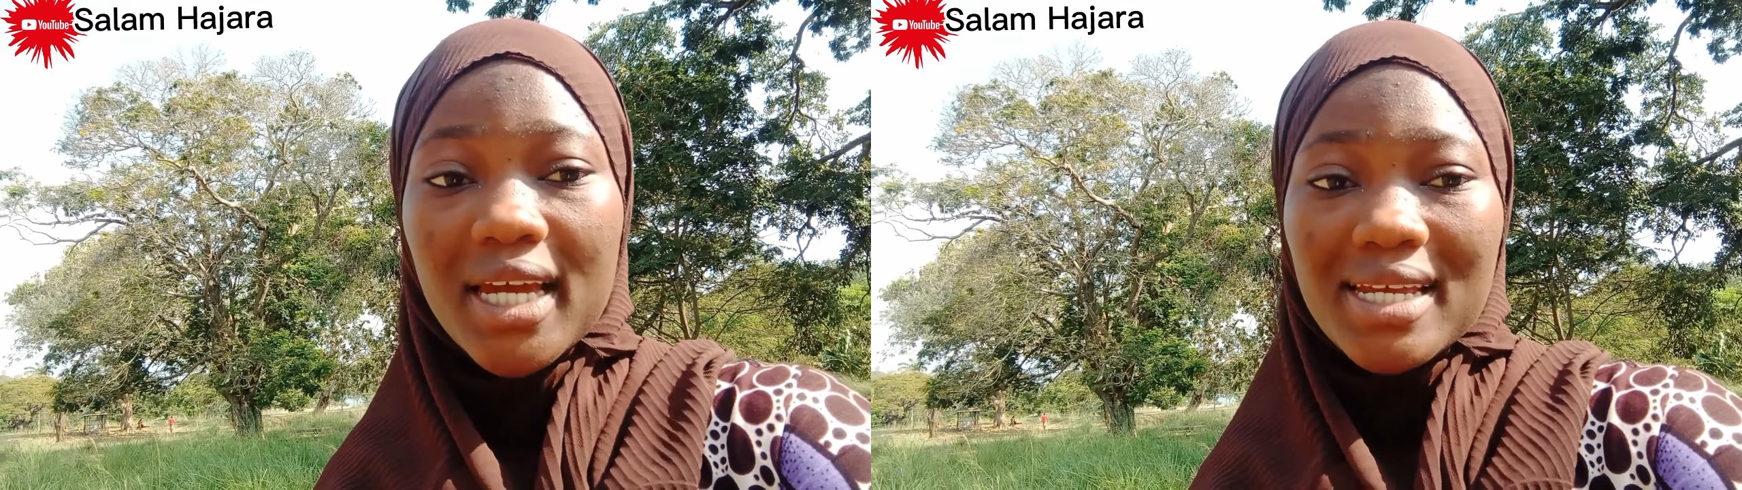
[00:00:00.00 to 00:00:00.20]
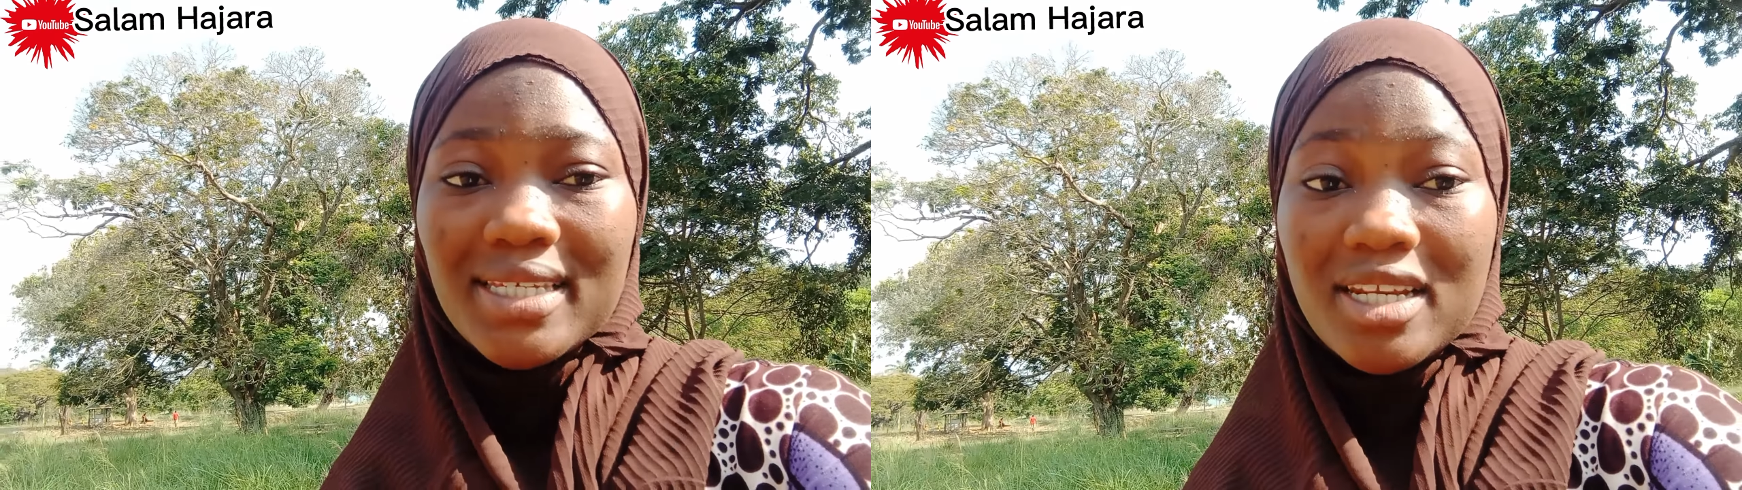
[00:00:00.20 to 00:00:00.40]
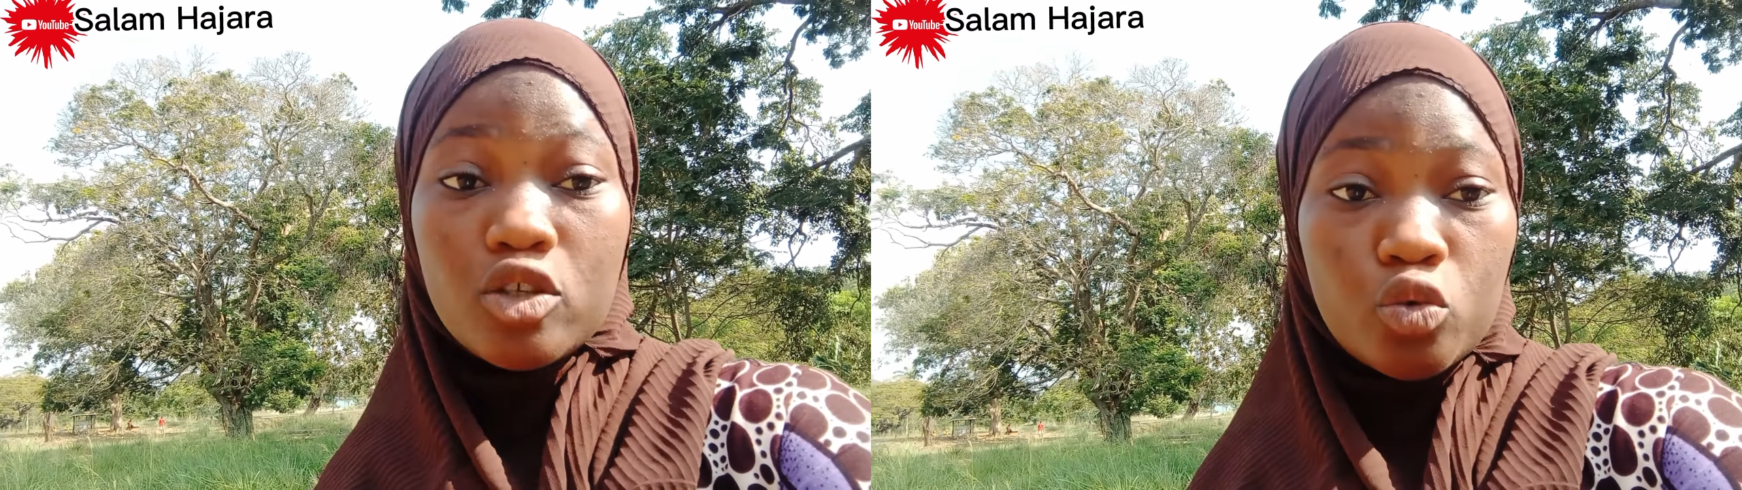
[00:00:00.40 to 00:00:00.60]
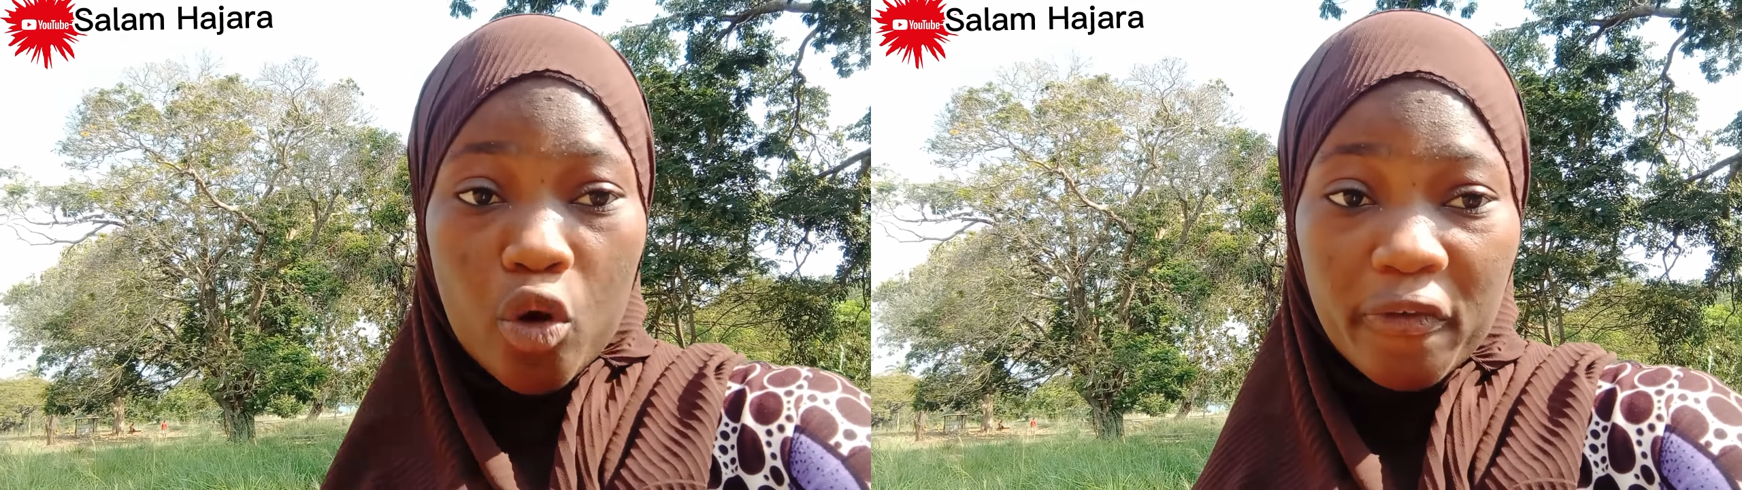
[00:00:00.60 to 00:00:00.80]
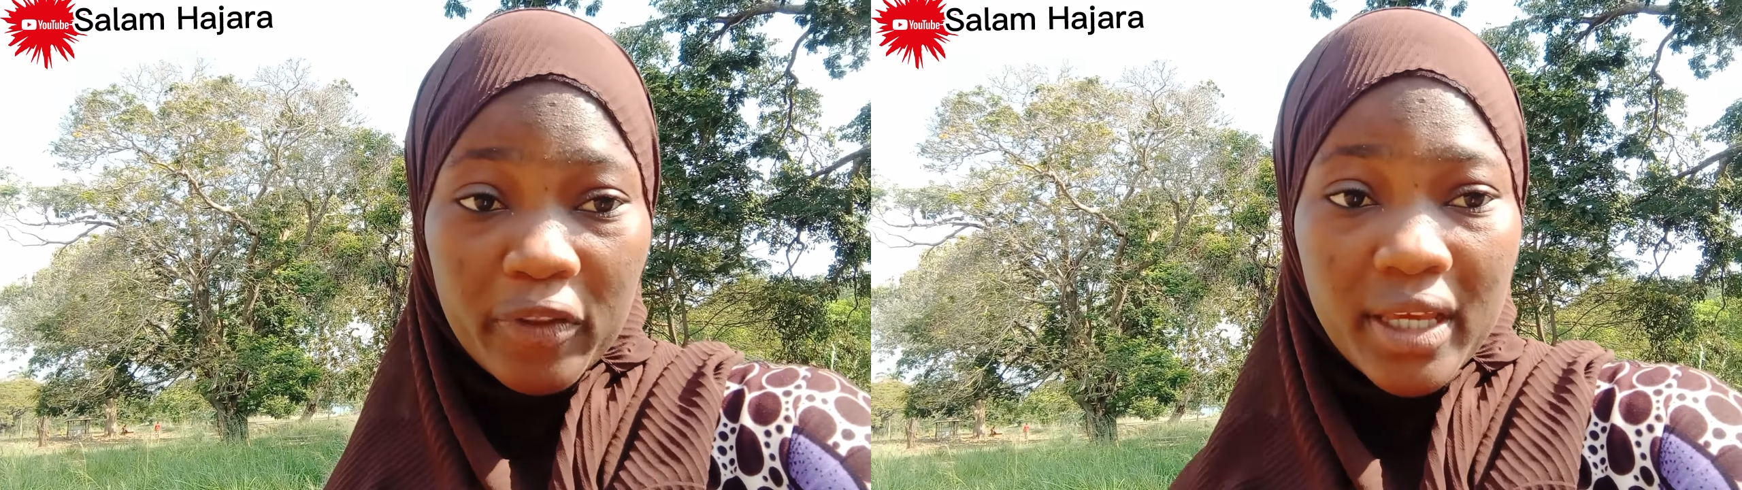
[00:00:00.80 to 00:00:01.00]
Ghana cedis
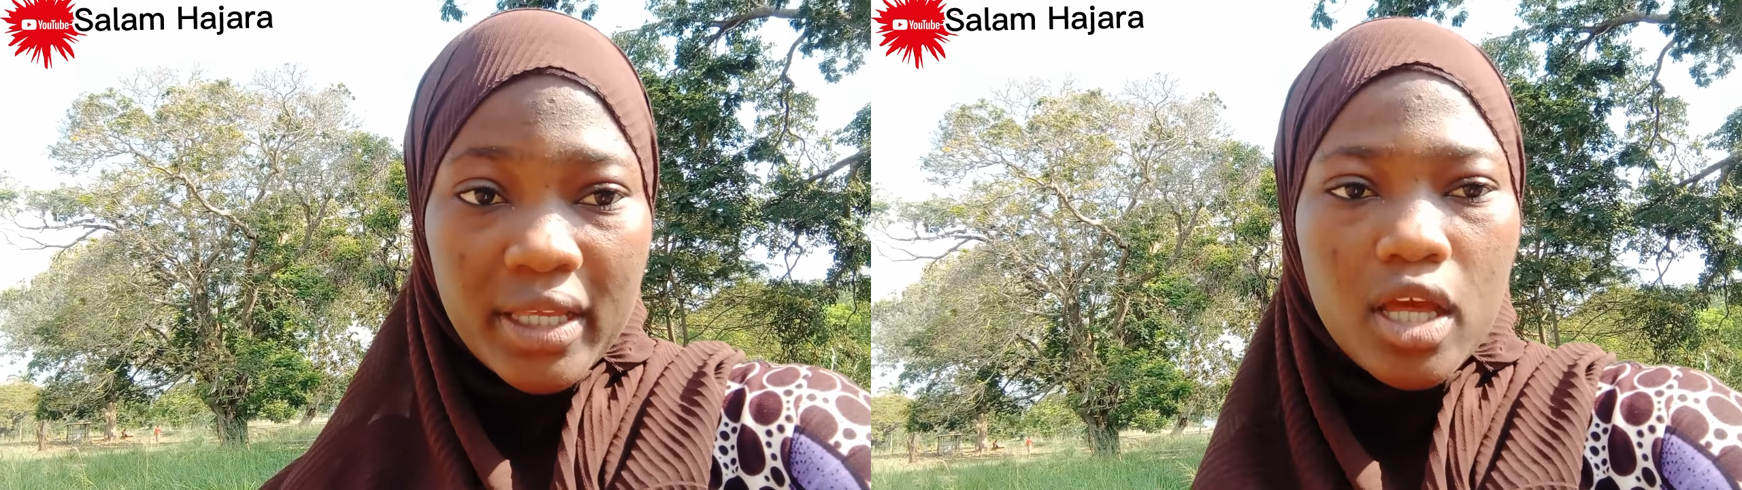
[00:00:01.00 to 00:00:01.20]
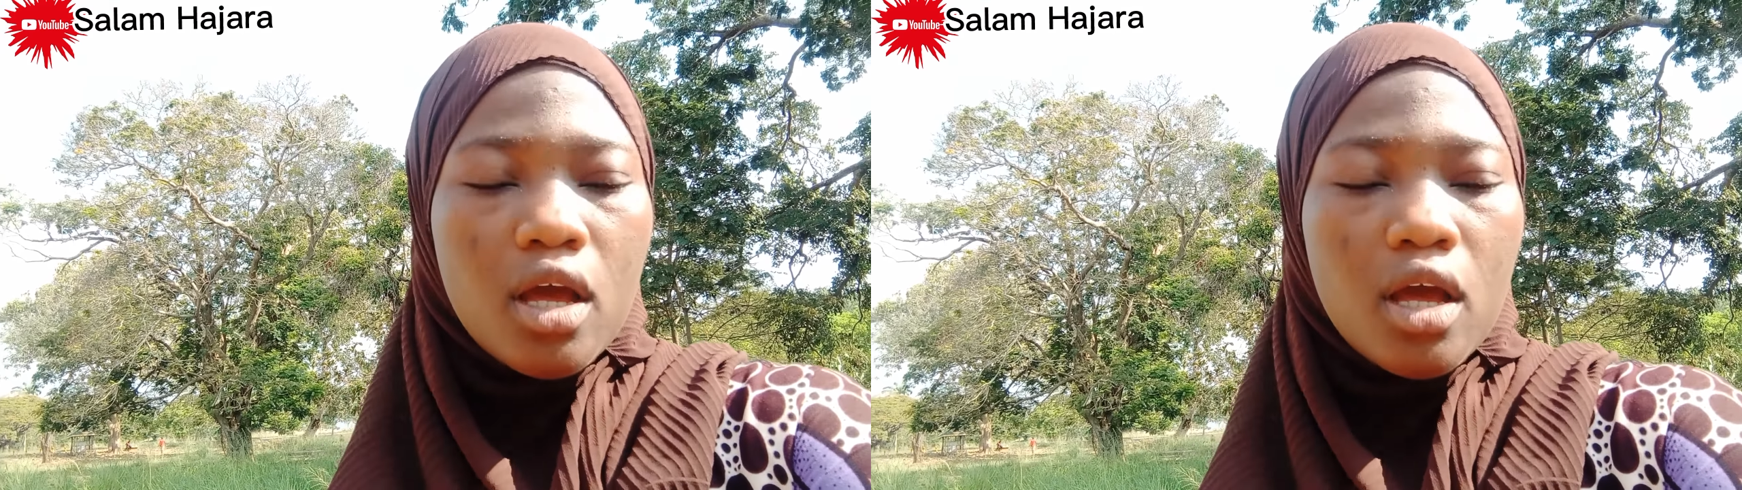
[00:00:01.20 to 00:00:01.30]
roughly.